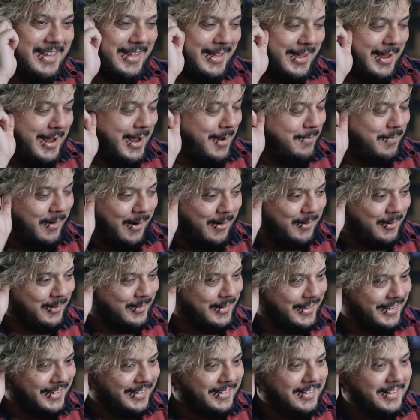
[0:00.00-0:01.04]
Yeah,
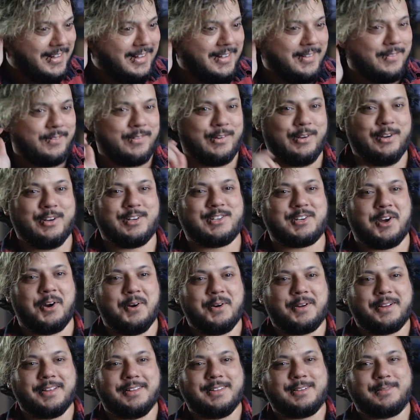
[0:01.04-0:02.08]
probably for your
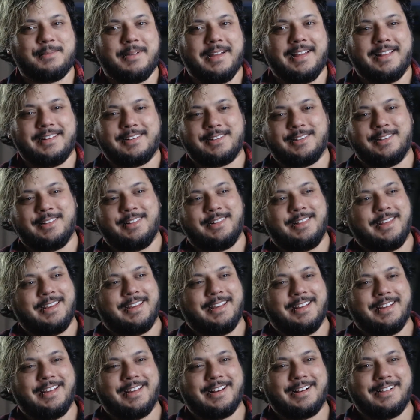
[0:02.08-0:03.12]
tokens, man, so that they
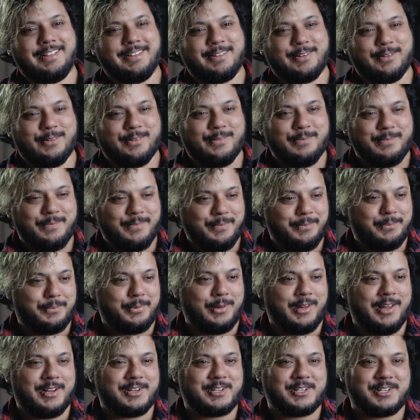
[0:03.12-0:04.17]
can get a little
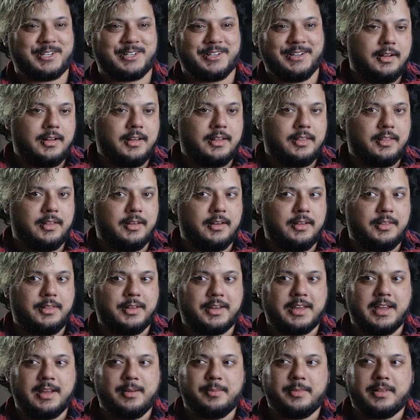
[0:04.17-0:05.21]
plush.
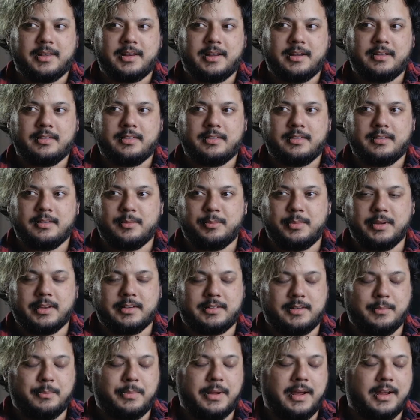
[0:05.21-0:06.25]
The game that had the
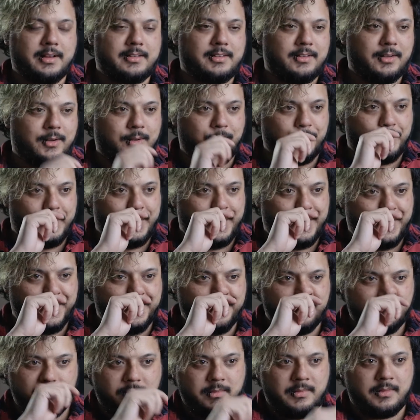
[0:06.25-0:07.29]
biggest impact on
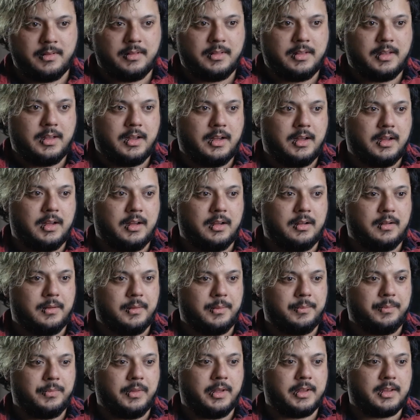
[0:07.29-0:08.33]
my,
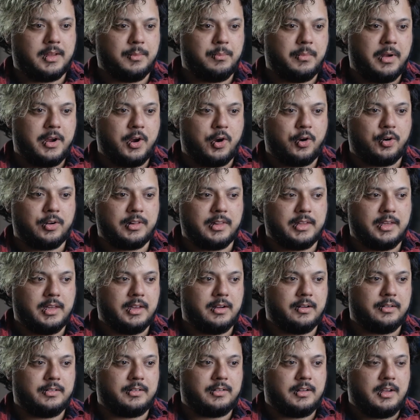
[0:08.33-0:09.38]
like in my early
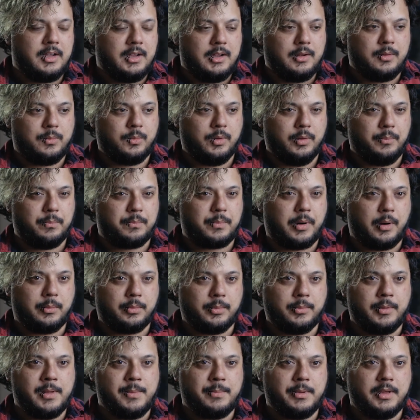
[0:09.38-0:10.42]
years, would
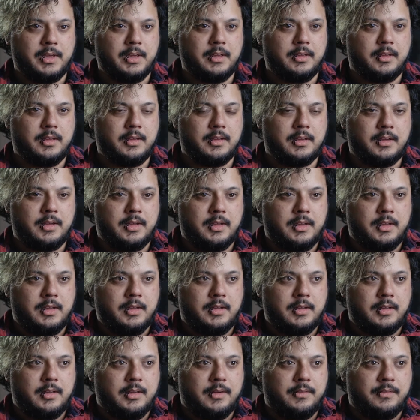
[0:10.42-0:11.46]
probably be
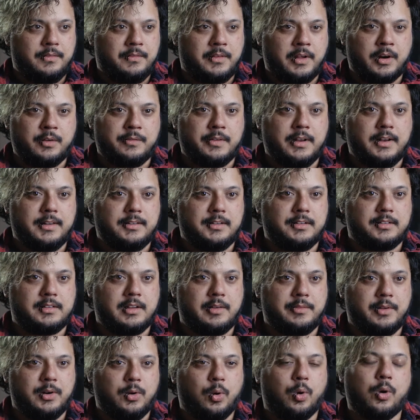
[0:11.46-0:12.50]
Final Fantasy
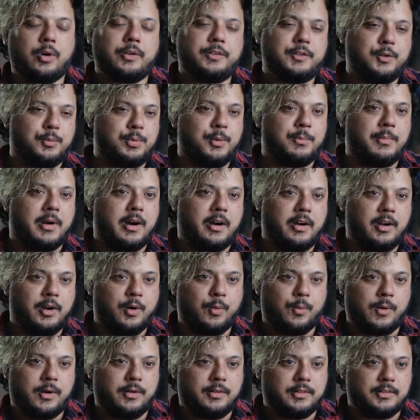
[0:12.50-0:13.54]
VII or Super
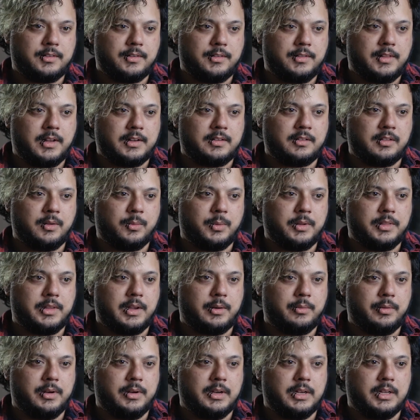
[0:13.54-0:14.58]
Mario World. That's the one
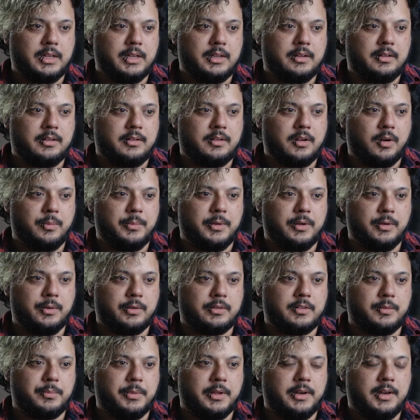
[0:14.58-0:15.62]
that really got me
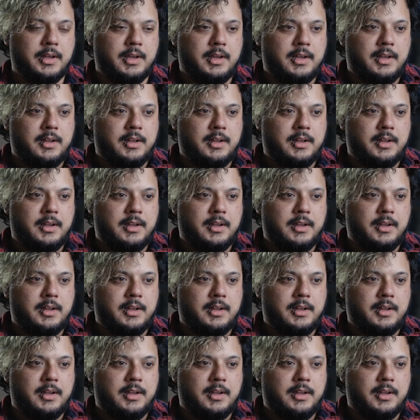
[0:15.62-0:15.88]
hooked. But